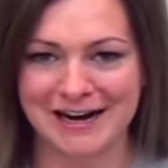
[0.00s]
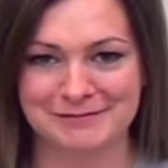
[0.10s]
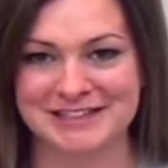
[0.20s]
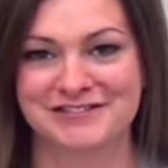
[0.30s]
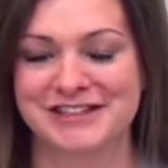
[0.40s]

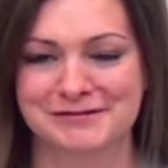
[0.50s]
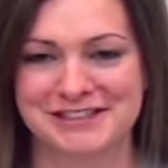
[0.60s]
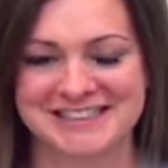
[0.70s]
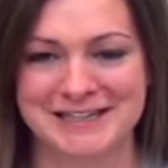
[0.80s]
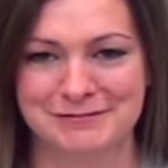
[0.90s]
Um, that's really
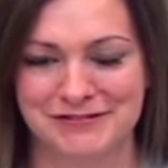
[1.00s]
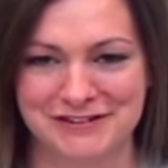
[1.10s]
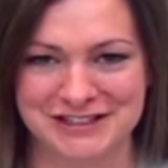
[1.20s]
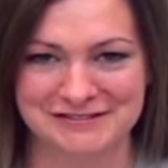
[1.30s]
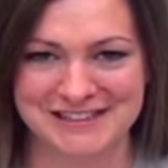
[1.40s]
what keeps
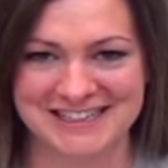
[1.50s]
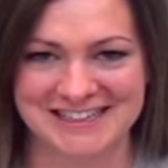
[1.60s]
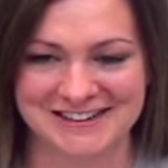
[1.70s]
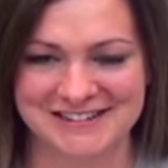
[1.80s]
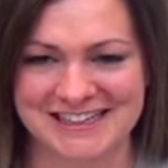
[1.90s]
Fold of the
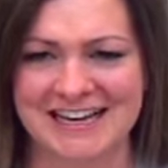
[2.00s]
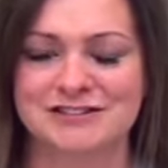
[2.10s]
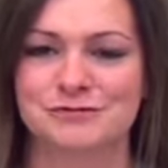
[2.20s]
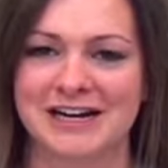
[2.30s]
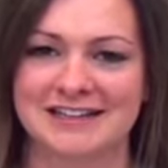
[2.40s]
Week going,
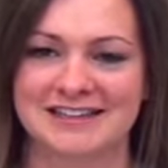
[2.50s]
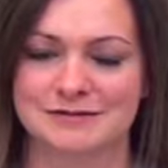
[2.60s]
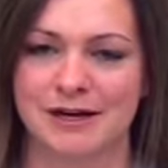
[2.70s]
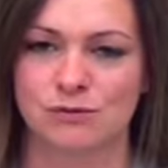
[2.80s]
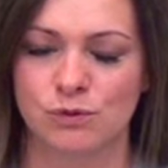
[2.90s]
as well
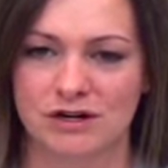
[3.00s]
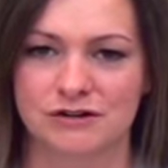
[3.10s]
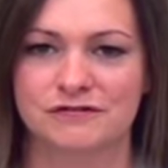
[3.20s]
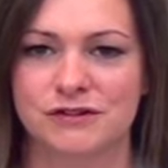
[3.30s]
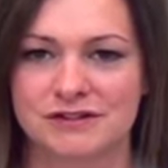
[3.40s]
as my
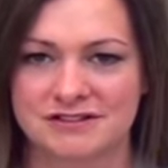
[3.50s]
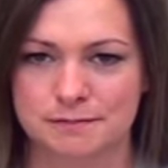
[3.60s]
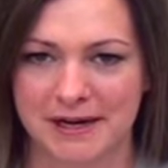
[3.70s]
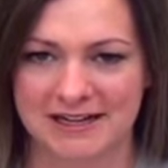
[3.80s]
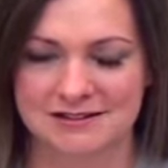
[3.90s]
wonderful
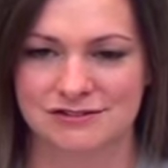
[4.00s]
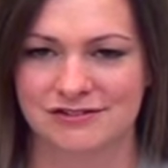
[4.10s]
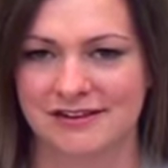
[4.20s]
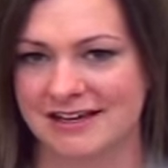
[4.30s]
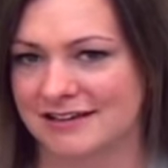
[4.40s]

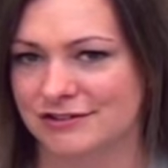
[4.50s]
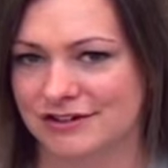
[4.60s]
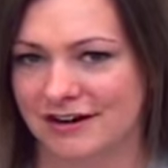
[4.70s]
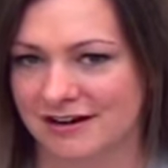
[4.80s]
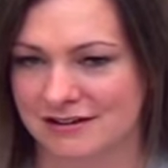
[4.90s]
sponsors. Thank you
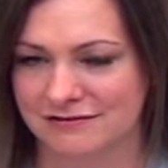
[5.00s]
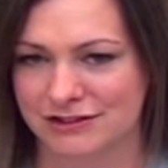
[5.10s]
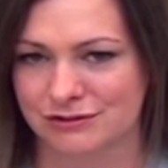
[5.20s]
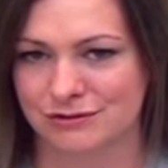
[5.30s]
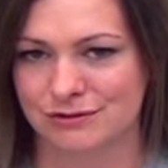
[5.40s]
to all
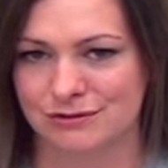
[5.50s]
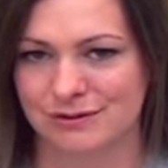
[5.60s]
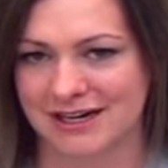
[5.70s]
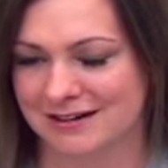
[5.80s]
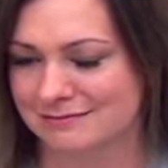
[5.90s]
of you
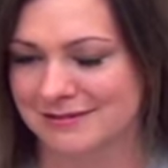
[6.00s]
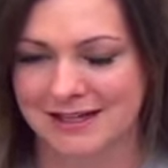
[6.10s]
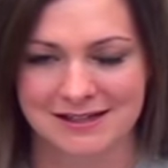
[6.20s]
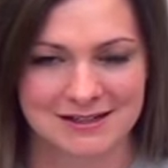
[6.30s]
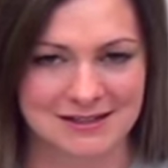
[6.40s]
who
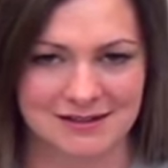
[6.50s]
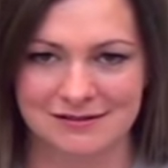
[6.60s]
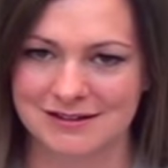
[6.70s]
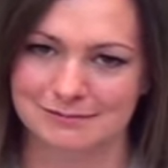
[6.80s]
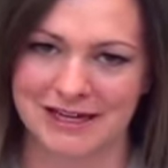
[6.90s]
um, you
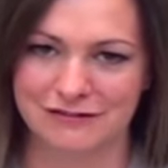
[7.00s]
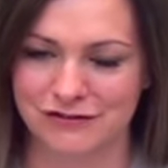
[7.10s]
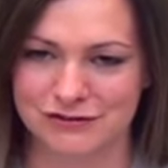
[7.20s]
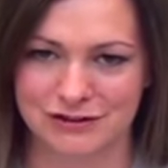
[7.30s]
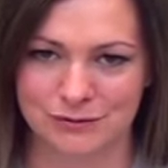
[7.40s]
know, make
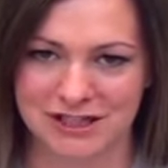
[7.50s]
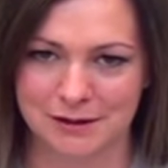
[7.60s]
Fold of the